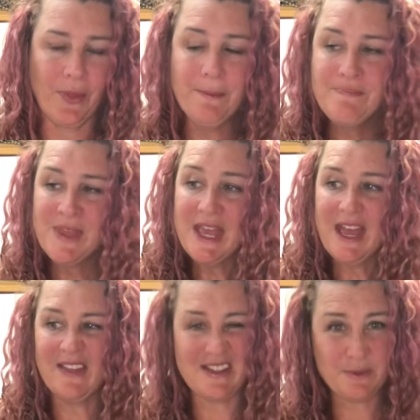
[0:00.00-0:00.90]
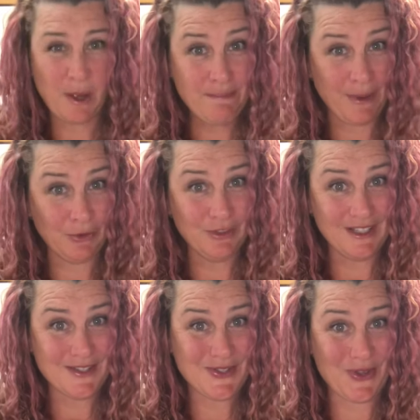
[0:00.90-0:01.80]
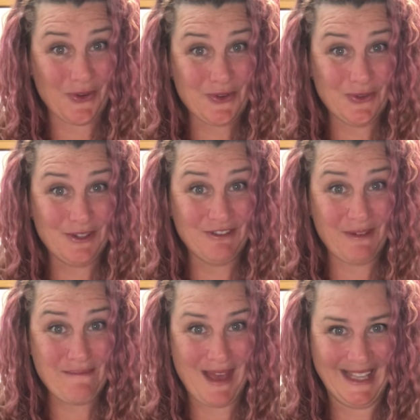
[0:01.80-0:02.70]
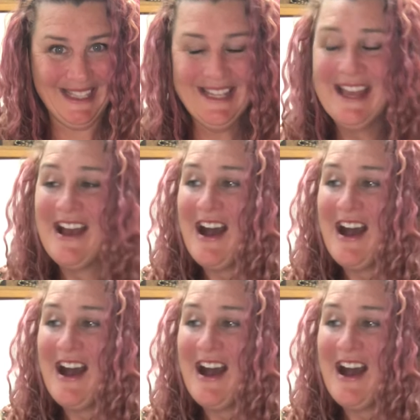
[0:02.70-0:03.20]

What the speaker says: them, and that's why belting is so good for me.